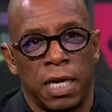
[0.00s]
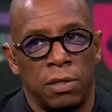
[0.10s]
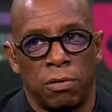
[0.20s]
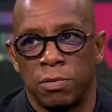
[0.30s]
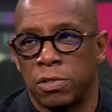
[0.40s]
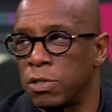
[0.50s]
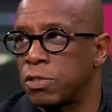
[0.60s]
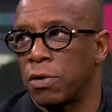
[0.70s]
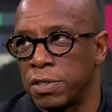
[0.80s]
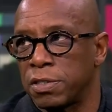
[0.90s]
Andy Robertson a
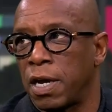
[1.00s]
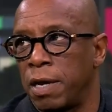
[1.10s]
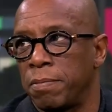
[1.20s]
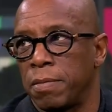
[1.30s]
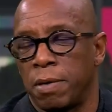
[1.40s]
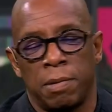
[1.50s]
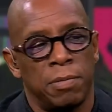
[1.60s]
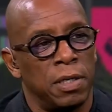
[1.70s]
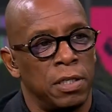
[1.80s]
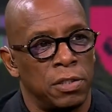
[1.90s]
torrid time. I
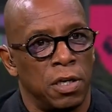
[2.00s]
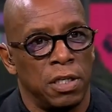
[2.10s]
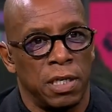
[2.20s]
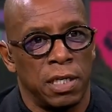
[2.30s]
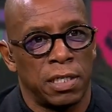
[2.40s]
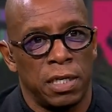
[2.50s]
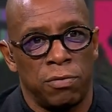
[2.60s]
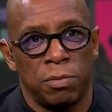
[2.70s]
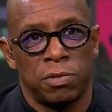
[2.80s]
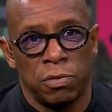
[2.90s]
remember in his early days, Andy
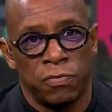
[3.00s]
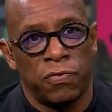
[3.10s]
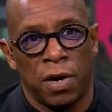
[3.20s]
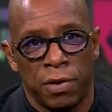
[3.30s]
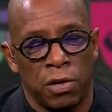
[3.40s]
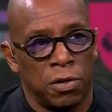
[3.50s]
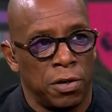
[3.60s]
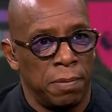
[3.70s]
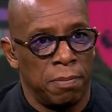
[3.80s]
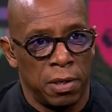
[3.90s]
Robertson was very good
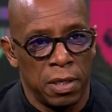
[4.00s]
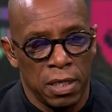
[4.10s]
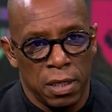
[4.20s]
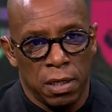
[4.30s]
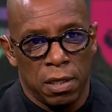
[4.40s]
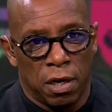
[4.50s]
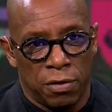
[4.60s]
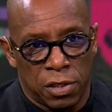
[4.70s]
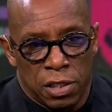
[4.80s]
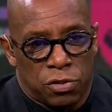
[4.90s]
on him, but
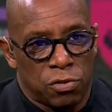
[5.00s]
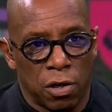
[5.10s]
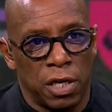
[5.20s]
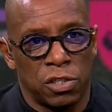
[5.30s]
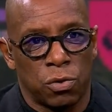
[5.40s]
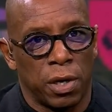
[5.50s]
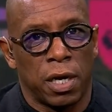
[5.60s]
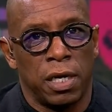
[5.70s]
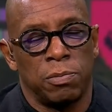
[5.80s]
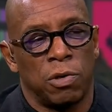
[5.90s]
obviously he's stronger, he's
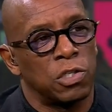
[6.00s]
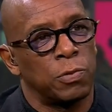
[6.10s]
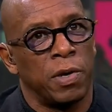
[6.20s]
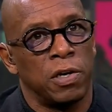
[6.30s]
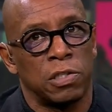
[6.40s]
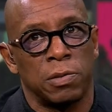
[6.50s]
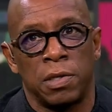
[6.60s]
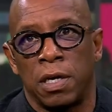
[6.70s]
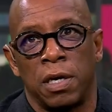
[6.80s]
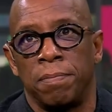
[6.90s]
quicker, he's more experienced.
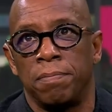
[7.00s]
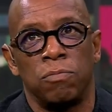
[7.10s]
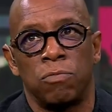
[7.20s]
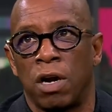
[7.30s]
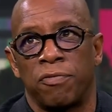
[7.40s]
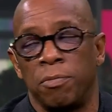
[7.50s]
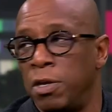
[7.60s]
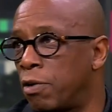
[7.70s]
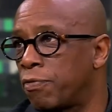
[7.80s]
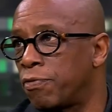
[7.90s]
And right from
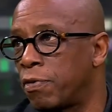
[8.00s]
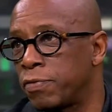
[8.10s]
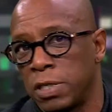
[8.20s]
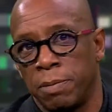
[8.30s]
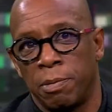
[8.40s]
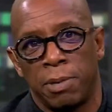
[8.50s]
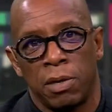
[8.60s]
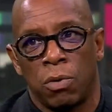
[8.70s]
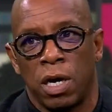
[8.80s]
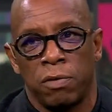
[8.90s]
the off, obviously him and
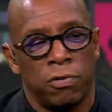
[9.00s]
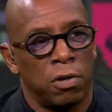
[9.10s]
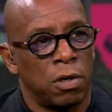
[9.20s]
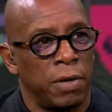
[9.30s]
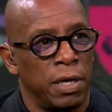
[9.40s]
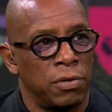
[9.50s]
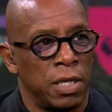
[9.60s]
Ben White have got a great